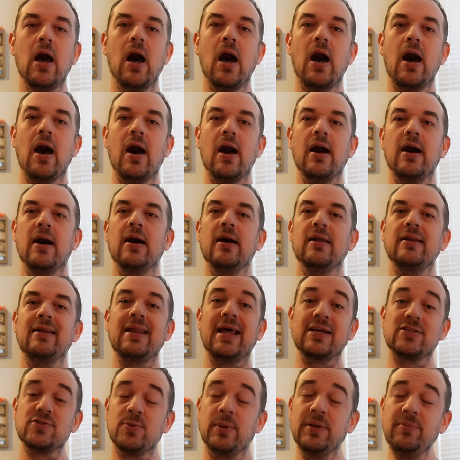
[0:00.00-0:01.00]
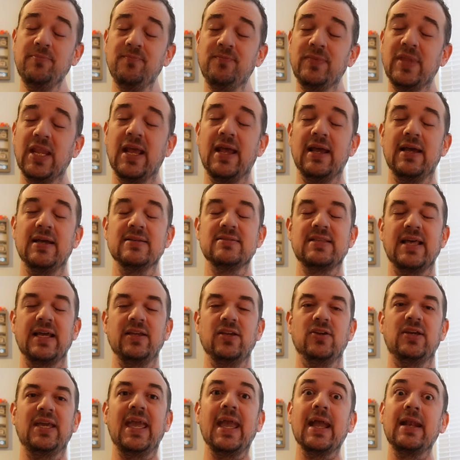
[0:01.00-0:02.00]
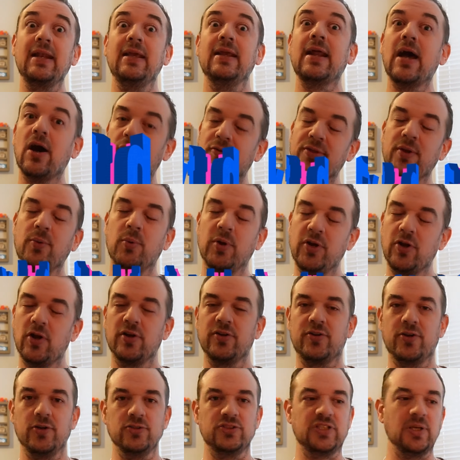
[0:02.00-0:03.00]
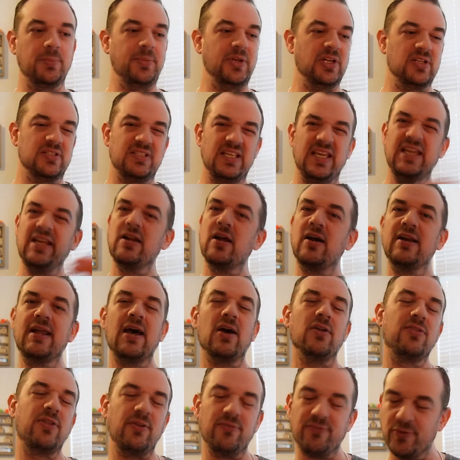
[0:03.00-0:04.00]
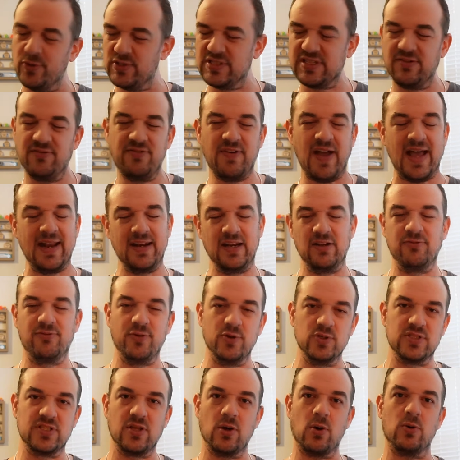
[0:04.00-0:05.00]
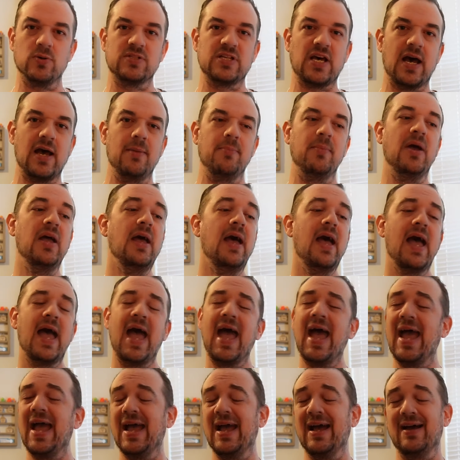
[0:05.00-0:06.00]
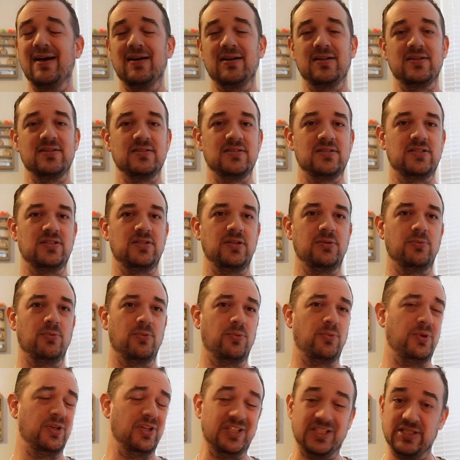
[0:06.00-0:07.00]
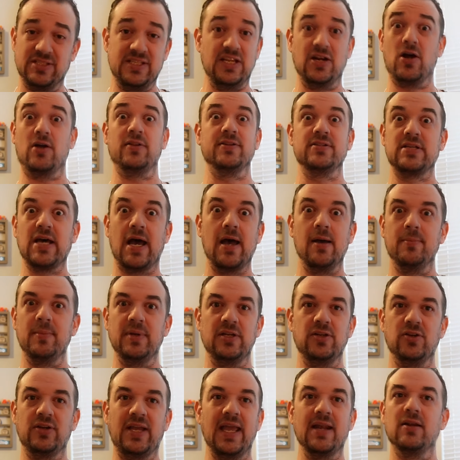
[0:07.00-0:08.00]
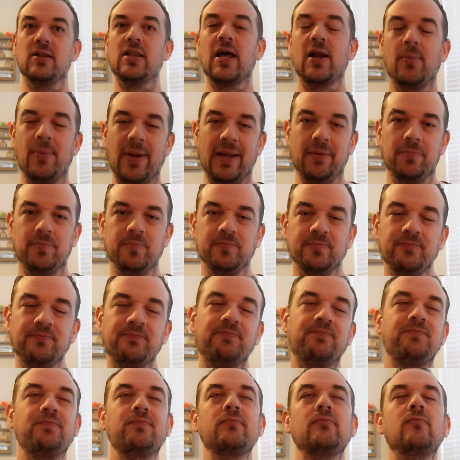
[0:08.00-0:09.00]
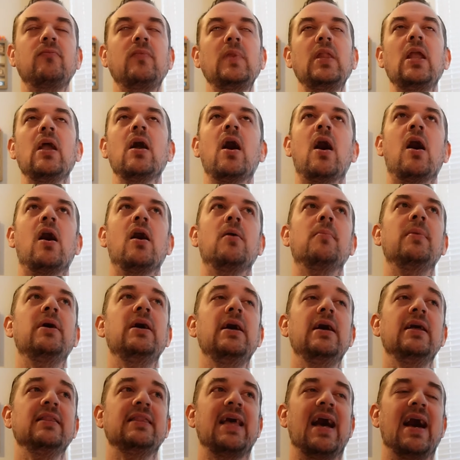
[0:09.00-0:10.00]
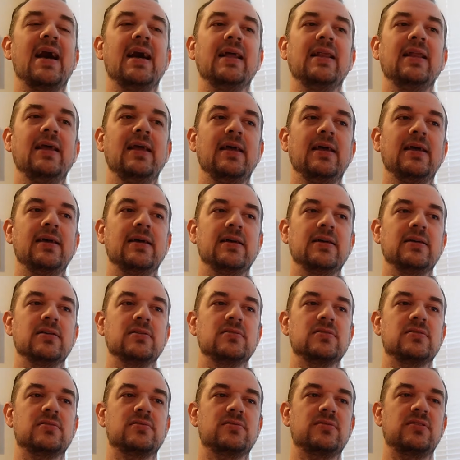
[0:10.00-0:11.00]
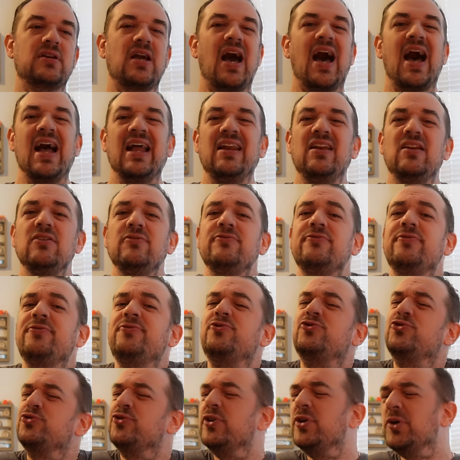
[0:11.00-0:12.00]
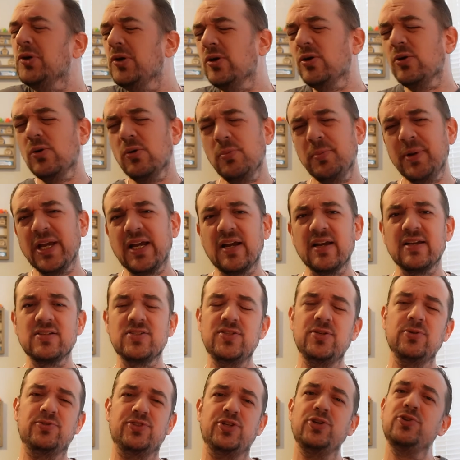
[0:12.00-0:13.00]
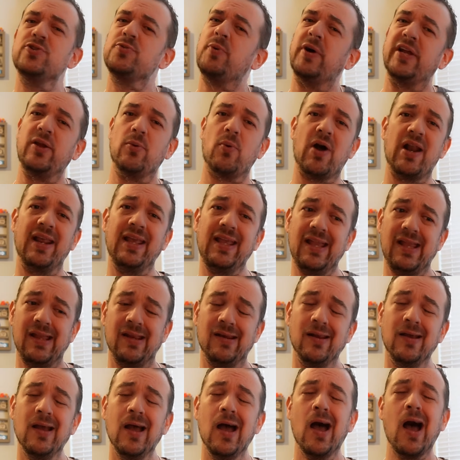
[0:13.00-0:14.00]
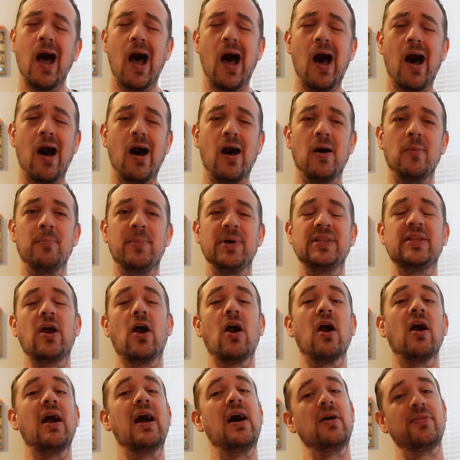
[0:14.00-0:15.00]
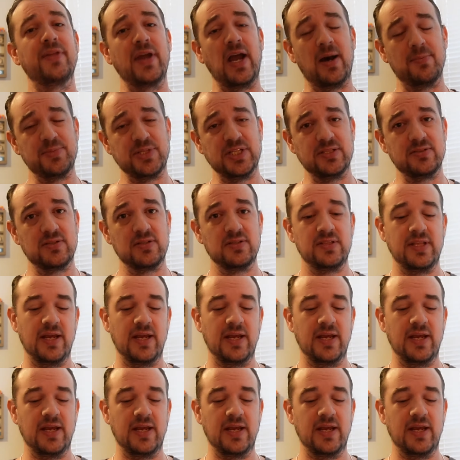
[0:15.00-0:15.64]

Uh, next one is that you can't eat healthy when you're on a cruise ship. You just eat unhealthy foods and fattening foods the whole time, and you, you just eat all the time and you gain a lot of weight. Um, that is kind of true because you choose what you want to eat, um, but there are healthy options.